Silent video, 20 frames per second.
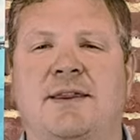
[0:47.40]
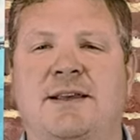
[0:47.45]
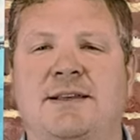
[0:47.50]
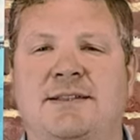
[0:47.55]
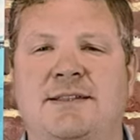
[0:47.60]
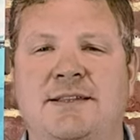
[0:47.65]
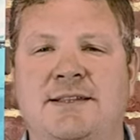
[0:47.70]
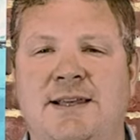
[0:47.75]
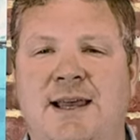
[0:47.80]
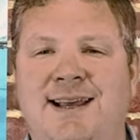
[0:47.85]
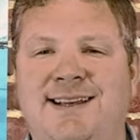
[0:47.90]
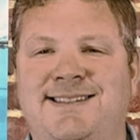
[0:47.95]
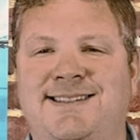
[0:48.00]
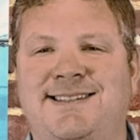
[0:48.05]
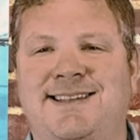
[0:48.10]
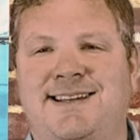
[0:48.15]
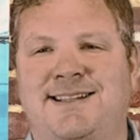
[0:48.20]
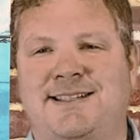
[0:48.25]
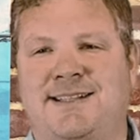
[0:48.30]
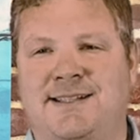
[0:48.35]
this is a
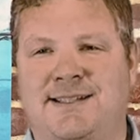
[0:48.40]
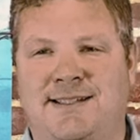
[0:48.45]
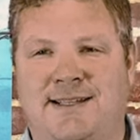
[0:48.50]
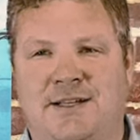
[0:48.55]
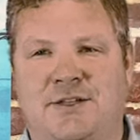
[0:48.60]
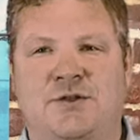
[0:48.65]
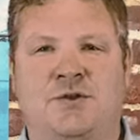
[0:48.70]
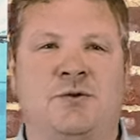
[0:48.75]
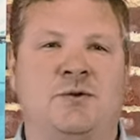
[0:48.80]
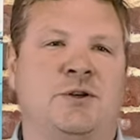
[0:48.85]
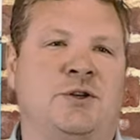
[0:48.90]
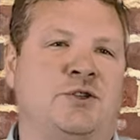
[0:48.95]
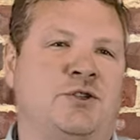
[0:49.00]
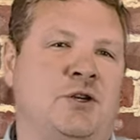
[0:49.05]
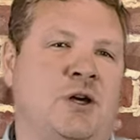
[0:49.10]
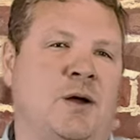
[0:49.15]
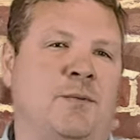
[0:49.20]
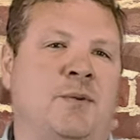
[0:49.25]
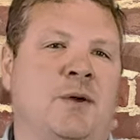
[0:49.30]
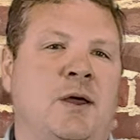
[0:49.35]
66-unit
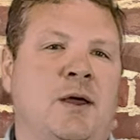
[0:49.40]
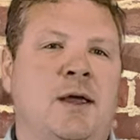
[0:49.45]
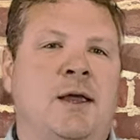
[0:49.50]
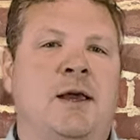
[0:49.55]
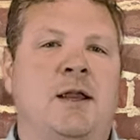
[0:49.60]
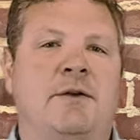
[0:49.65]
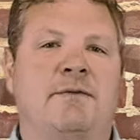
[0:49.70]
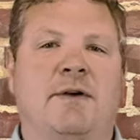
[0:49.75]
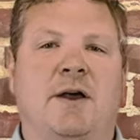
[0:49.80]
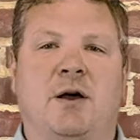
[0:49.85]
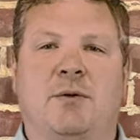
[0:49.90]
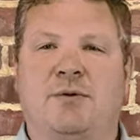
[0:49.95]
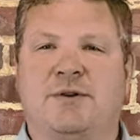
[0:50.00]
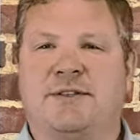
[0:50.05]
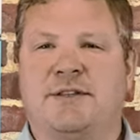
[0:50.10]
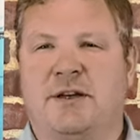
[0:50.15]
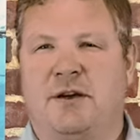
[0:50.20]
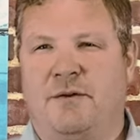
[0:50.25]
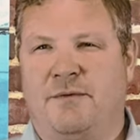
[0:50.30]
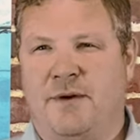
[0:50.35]
jump in available
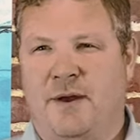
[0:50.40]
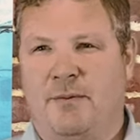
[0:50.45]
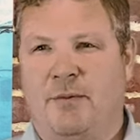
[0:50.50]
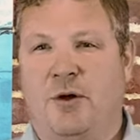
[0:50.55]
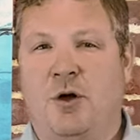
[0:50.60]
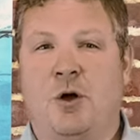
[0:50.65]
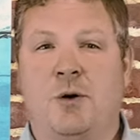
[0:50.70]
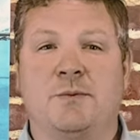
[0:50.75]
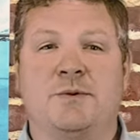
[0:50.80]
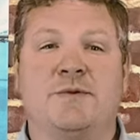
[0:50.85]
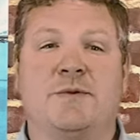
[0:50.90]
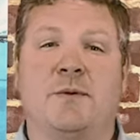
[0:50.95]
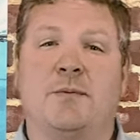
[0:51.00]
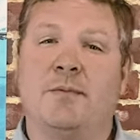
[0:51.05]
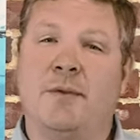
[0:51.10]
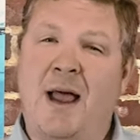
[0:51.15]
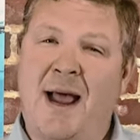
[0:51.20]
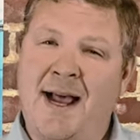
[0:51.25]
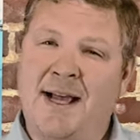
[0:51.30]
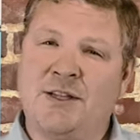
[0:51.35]
single-family homes from
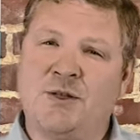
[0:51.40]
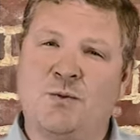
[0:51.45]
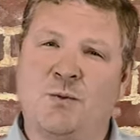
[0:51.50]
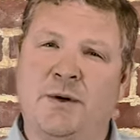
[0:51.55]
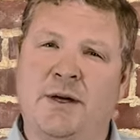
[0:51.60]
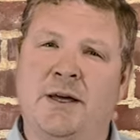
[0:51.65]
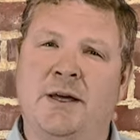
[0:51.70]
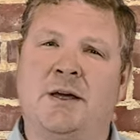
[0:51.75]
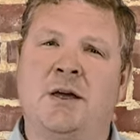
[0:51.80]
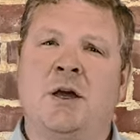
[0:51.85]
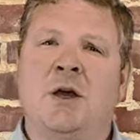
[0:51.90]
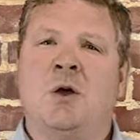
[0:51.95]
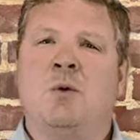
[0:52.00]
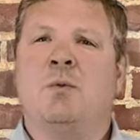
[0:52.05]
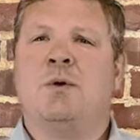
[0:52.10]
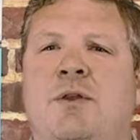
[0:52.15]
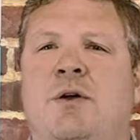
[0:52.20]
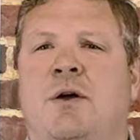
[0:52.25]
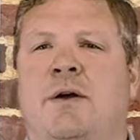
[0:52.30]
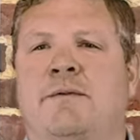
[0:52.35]
last week,
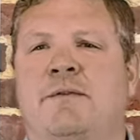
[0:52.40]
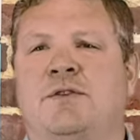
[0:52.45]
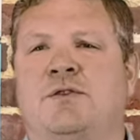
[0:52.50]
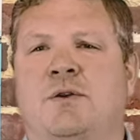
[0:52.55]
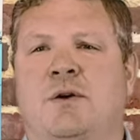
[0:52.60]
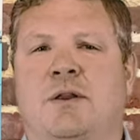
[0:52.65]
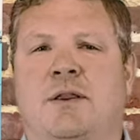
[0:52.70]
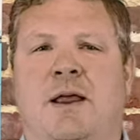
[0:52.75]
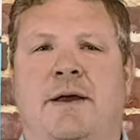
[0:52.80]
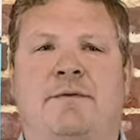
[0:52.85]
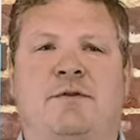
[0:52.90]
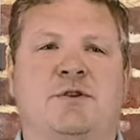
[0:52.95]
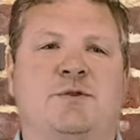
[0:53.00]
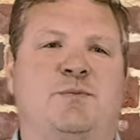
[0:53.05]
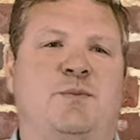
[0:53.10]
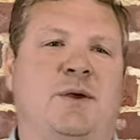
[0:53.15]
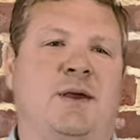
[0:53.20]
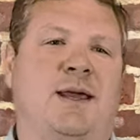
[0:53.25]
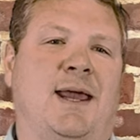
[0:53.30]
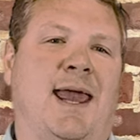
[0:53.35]
with our inventory levels
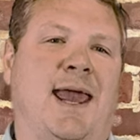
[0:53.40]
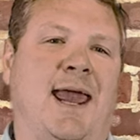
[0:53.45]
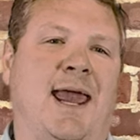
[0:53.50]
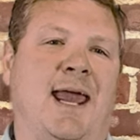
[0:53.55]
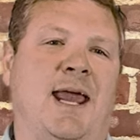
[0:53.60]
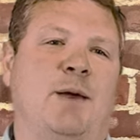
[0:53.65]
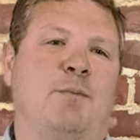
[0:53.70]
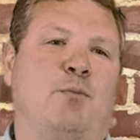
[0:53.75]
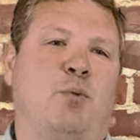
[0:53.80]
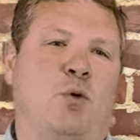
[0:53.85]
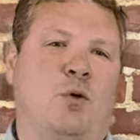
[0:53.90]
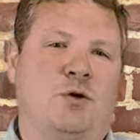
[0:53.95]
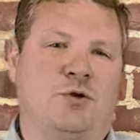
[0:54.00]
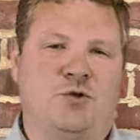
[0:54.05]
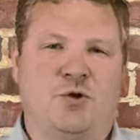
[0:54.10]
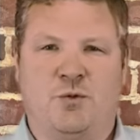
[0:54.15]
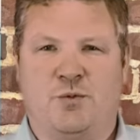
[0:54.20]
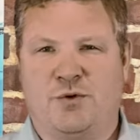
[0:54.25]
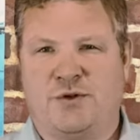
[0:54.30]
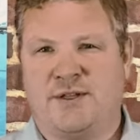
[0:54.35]
being
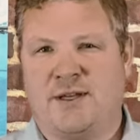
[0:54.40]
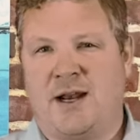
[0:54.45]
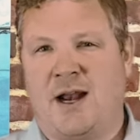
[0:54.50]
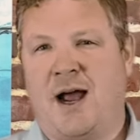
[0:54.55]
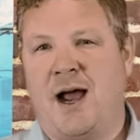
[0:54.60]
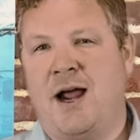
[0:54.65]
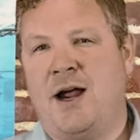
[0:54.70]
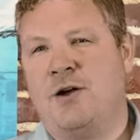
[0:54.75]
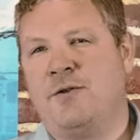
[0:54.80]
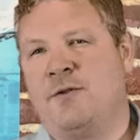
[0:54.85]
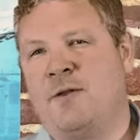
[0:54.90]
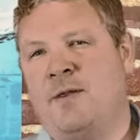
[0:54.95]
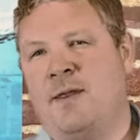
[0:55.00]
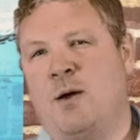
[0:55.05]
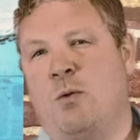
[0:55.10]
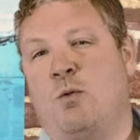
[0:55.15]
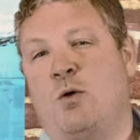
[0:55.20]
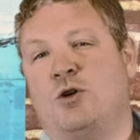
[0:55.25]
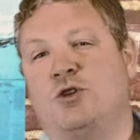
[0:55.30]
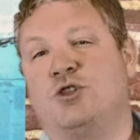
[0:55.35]
8.2% higher than they
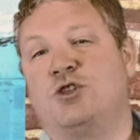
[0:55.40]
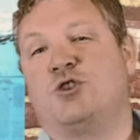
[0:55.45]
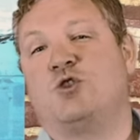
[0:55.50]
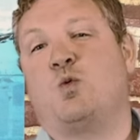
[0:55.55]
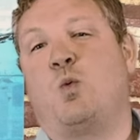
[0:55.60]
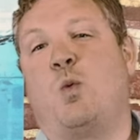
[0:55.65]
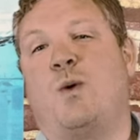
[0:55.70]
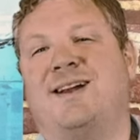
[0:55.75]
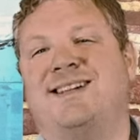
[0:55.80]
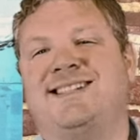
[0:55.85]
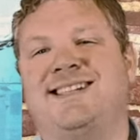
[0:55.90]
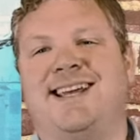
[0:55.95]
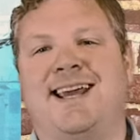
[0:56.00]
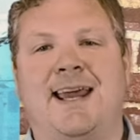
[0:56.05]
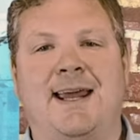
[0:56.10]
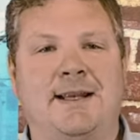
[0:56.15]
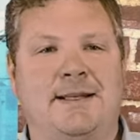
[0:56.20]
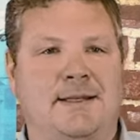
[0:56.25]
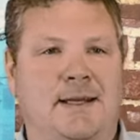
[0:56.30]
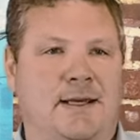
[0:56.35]
were just
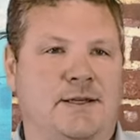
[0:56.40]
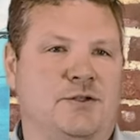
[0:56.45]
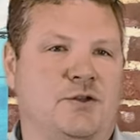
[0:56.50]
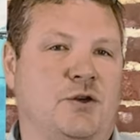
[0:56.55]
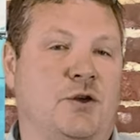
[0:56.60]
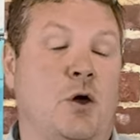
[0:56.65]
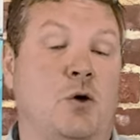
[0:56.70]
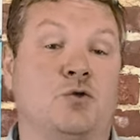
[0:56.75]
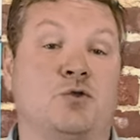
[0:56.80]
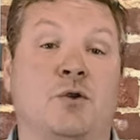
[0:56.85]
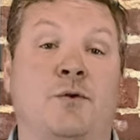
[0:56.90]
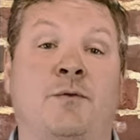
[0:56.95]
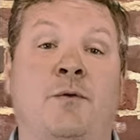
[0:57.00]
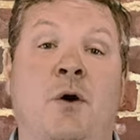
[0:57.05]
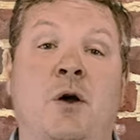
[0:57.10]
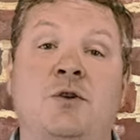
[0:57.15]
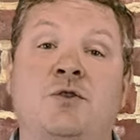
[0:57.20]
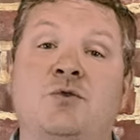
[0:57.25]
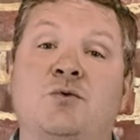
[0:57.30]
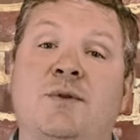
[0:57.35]
28 days ago. So
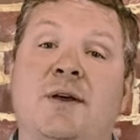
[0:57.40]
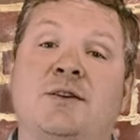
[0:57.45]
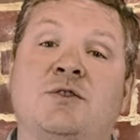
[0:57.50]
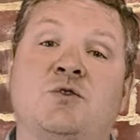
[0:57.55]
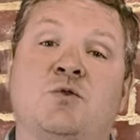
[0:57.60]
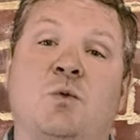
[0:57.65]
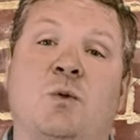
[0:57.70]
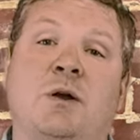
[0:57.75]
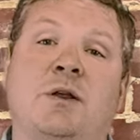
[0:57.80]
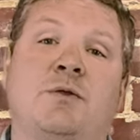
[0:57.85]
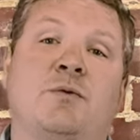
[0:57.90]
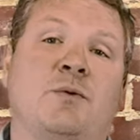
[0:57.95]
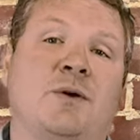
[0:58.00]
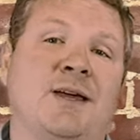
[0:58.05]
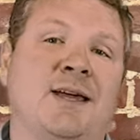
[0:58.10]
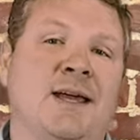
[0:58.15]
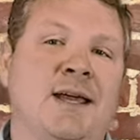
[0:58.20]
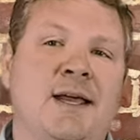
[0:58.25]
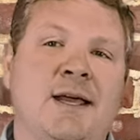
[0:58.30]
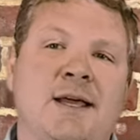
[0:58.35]
far,
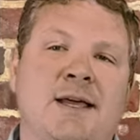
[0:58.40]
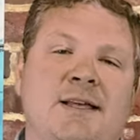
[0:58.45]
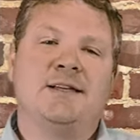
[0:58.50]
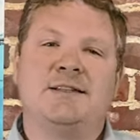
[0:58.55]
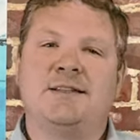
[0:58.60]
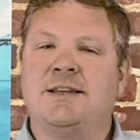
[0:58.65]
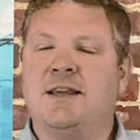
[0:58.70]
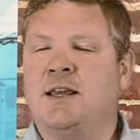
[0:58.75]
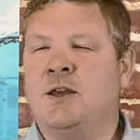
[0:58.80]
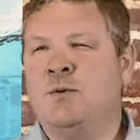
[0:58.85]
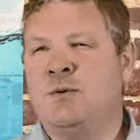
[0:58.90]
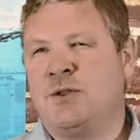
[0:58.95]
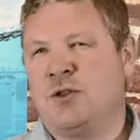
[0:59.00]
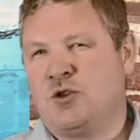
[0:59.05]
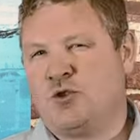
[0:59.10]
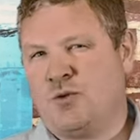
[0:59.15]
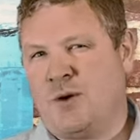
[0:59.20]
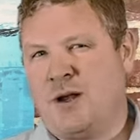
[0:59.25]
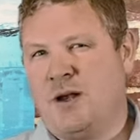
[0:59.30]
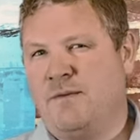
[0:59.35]
2023 is sticking with the
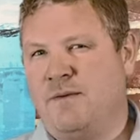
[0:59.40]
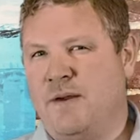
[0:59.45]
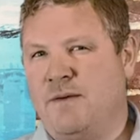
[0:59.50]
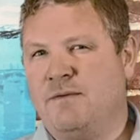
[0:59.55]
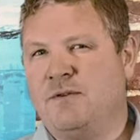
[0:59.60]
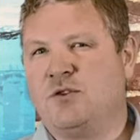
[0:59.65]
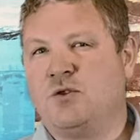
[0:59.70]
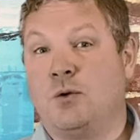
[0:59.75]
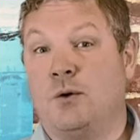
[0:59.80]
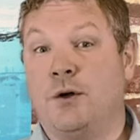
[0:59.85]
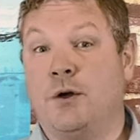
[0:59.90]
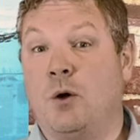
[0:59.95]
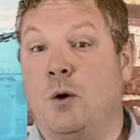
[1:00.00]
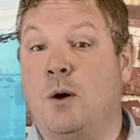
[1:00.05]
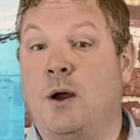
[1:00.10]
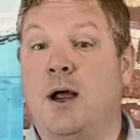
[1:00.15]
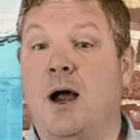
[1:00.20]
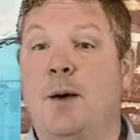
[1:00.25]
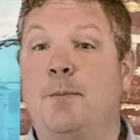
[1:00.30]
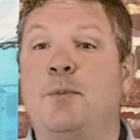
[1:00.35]
trend of inventory
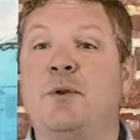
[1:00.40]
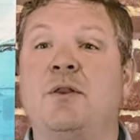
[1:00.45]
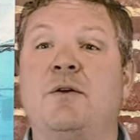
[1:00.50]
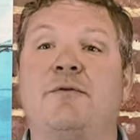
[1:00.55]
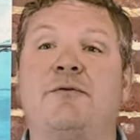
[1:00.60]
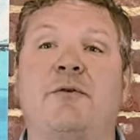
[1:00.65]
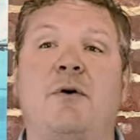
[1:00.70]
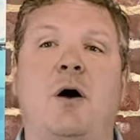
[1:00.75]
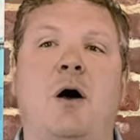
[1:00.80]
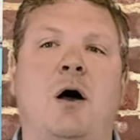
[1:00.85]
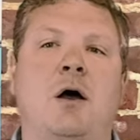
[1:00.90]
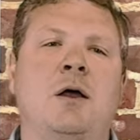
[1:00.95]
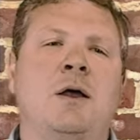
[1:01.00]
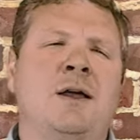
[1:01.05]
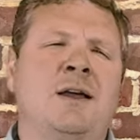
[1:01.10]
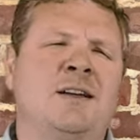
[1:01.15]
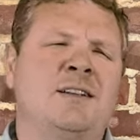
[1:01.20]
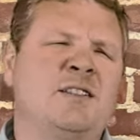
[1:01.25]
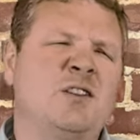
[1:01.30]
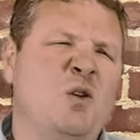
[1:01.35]
going up in the fall
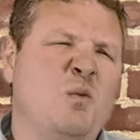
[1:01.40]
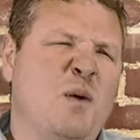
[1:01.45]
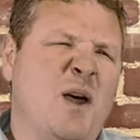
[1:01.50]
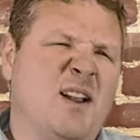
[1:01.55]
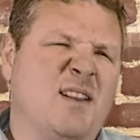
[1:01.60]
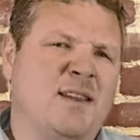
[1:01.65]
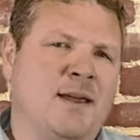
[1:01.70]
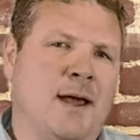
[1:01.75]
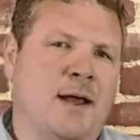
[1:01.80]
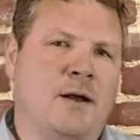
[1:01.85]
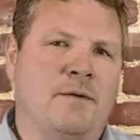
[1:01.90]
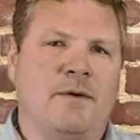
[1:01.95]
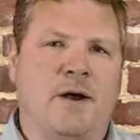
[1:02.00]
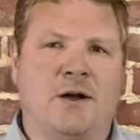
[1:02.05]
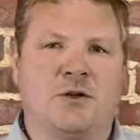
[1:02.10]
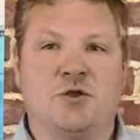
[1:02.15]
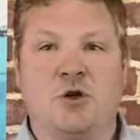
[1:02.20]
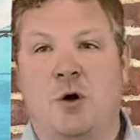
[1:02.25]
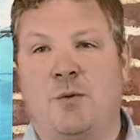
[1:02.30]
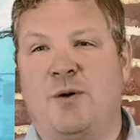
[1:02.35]
till about the end of
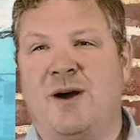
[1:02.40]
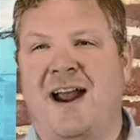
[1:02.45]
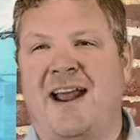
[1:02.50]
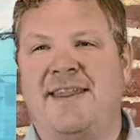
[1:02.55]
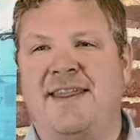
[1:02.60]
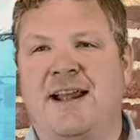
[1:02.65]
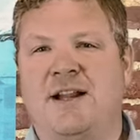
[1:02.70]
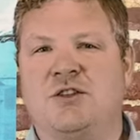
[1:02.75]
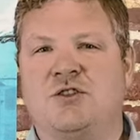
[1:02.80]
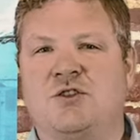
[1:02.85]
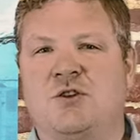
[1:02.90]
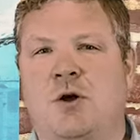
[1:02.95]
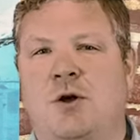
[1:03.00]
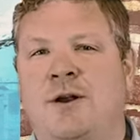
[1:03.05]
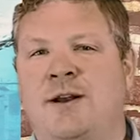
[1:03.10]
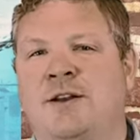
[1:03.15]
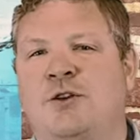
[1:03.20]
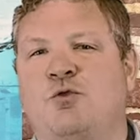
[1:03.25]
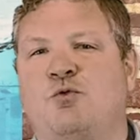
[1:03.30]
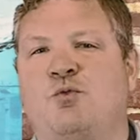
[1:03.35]
October and then
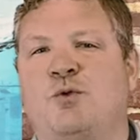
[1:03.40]
starting to